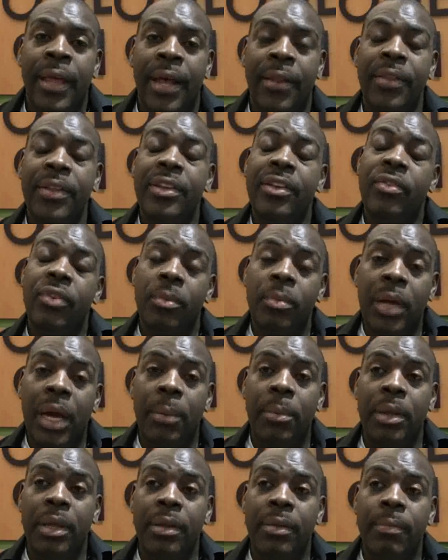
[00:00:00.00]
and this is from
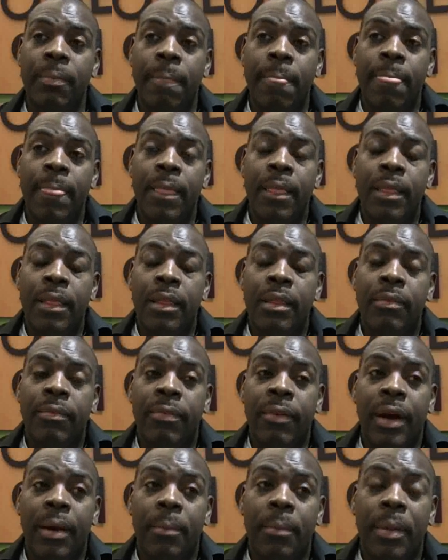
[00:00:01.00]

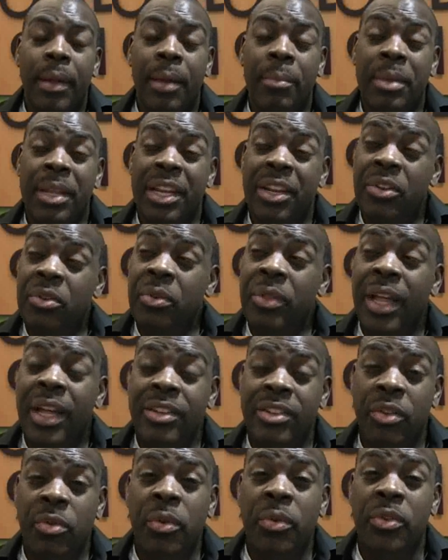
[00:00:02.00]
in
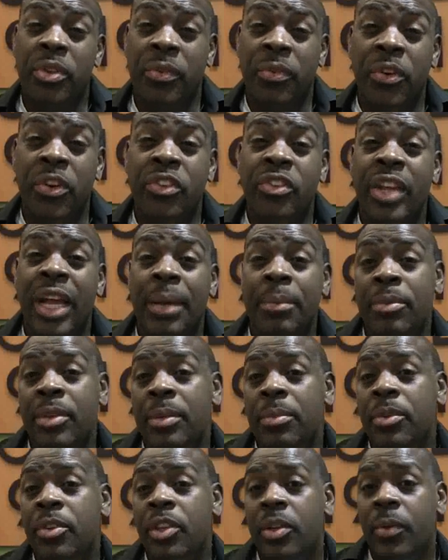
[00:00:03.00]
2003, was the first time
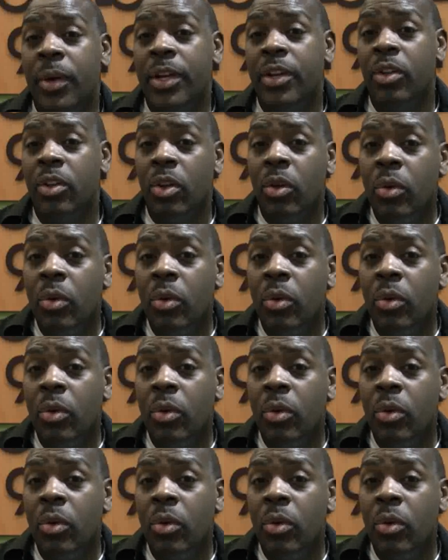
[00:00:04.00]
CBC Radio